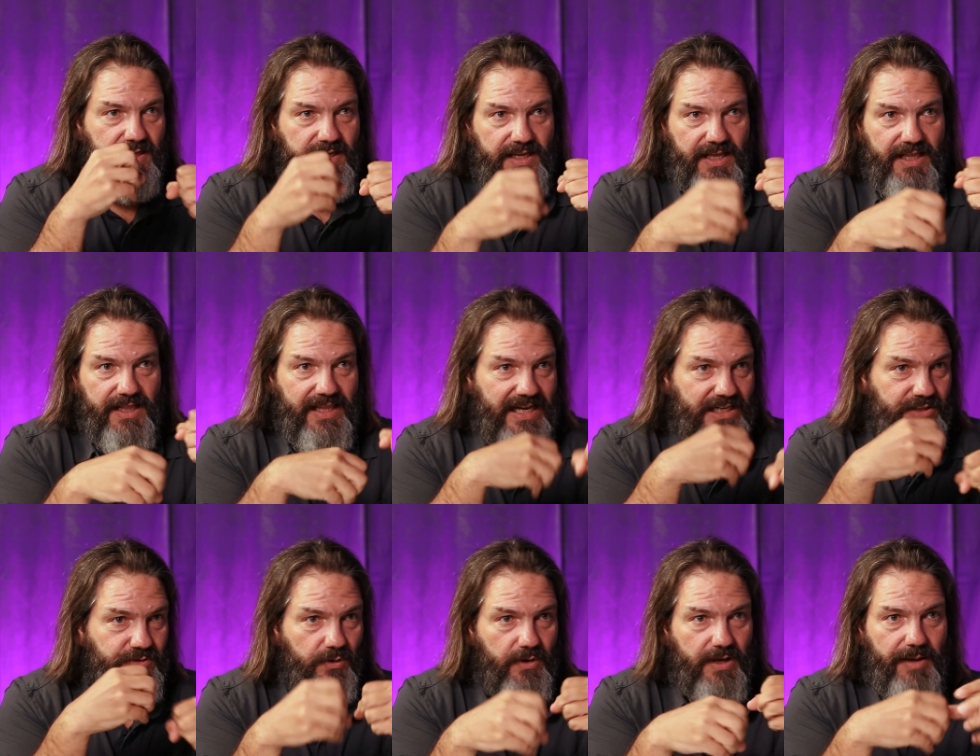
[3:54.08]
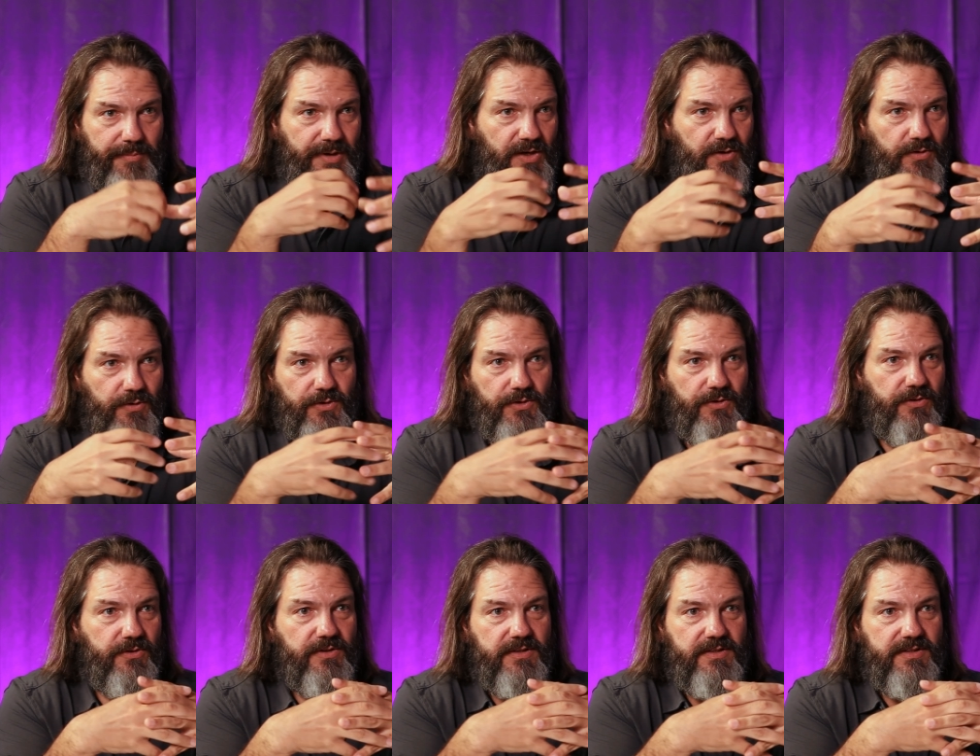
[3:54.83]

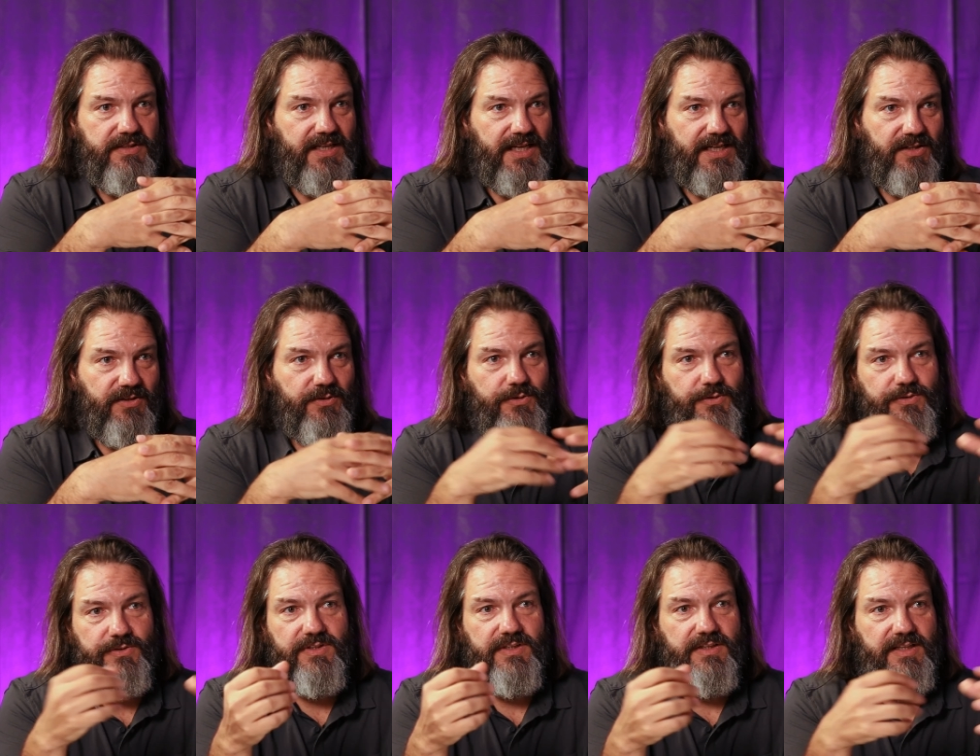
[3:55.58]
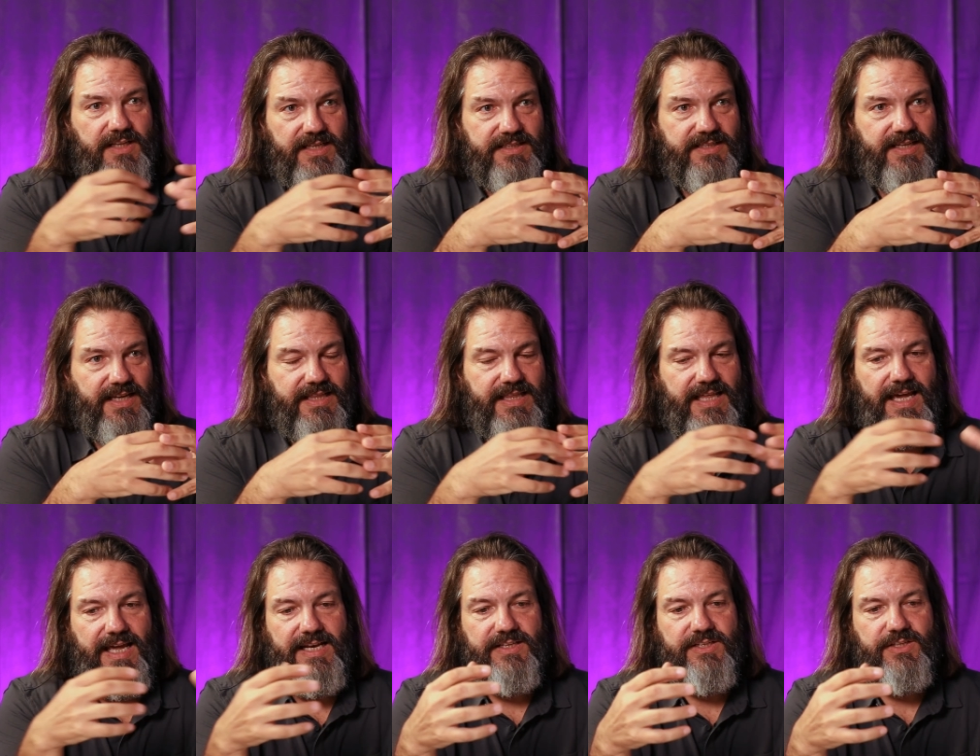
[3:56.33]
electrochemical signals and yeah. things like that.